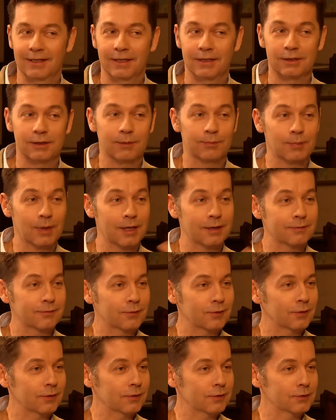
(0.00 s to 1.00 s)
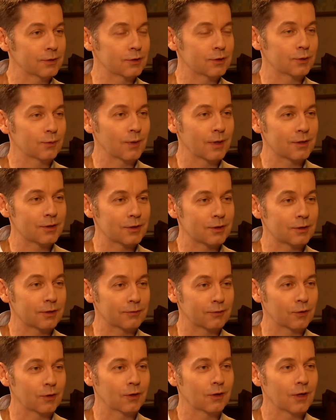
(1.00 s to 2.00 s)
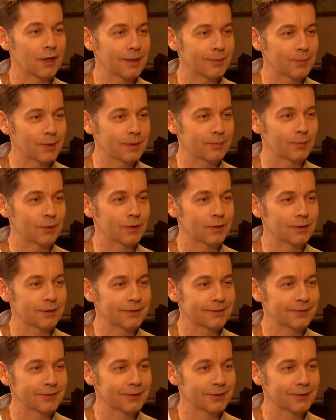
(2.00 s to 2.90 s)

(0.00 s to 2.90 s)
It's a painful situation. You've hurt a lot of people.